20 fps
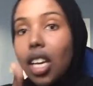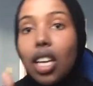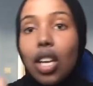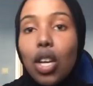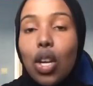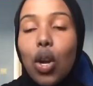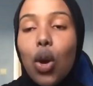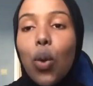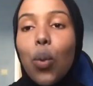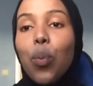
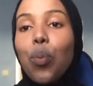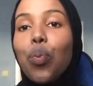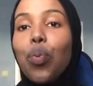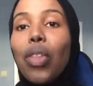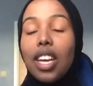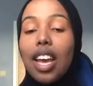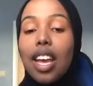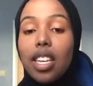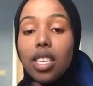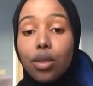You know,
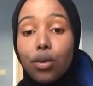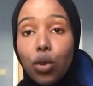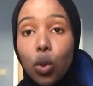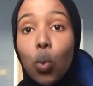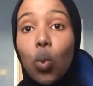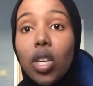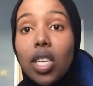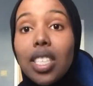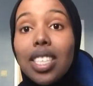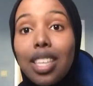and if you
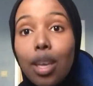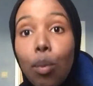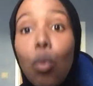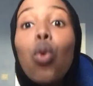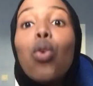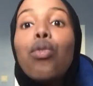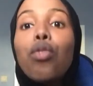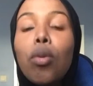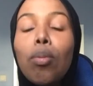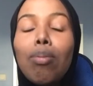want to see
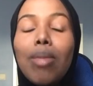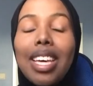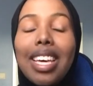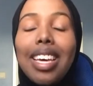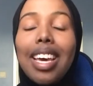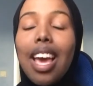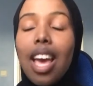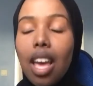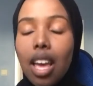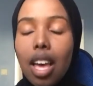more from
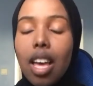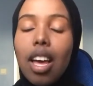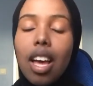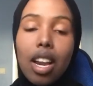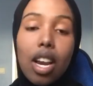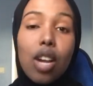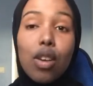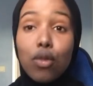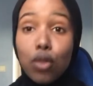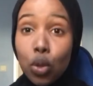me,
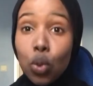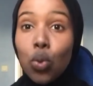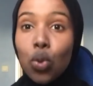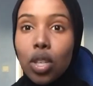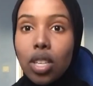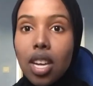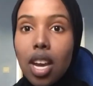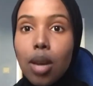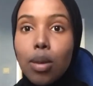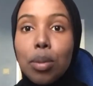a lot of
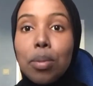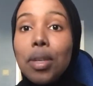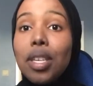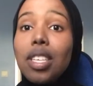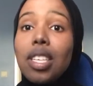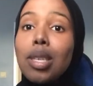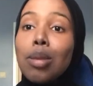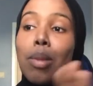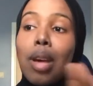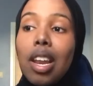story times,
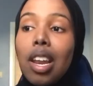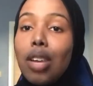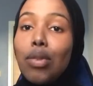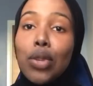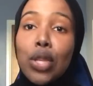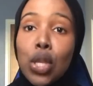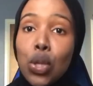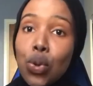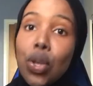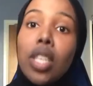because my life
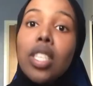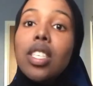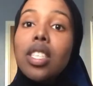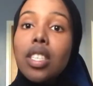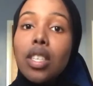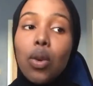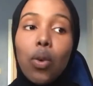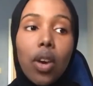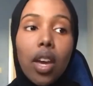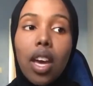is
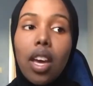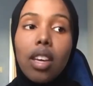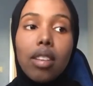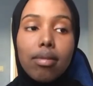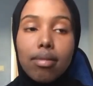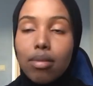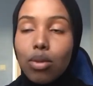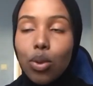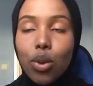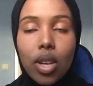crazy, okay?
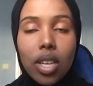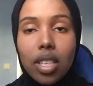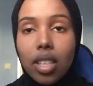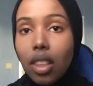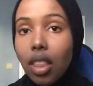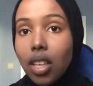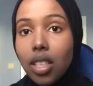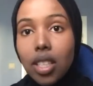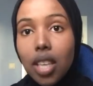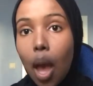Crazy
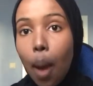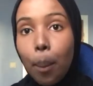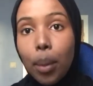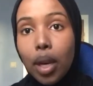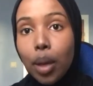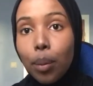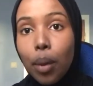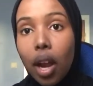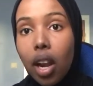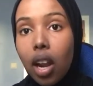things
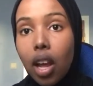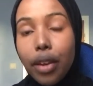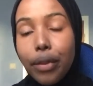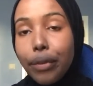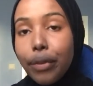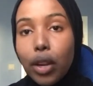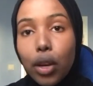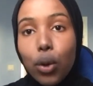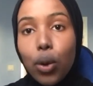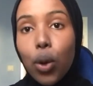happen in my life.
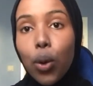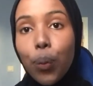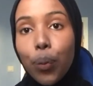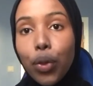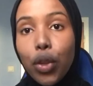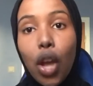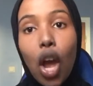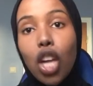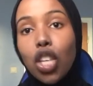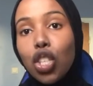I don't know.
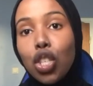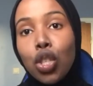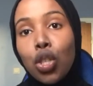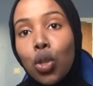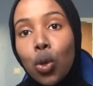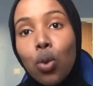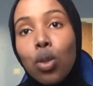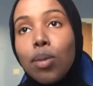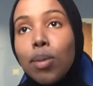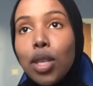God just
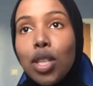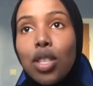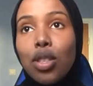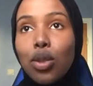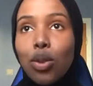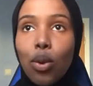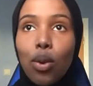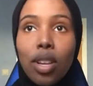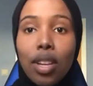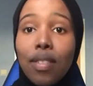chose me
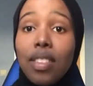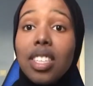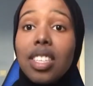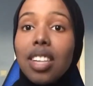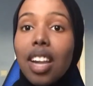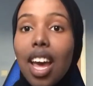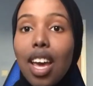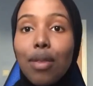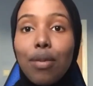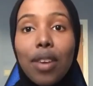to live
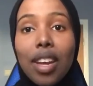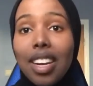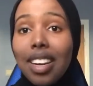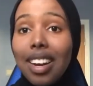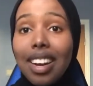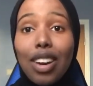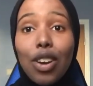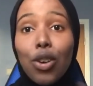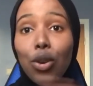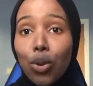this life,
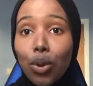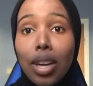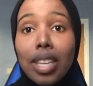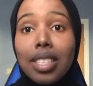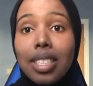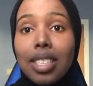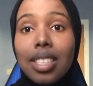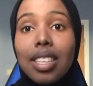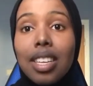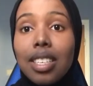and
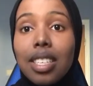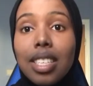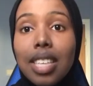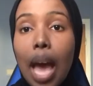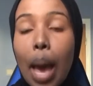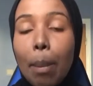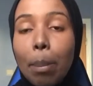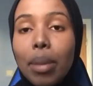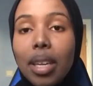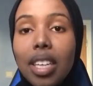crazy things
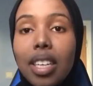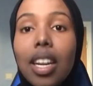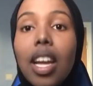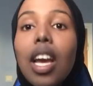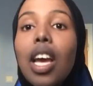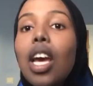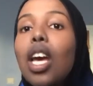happen.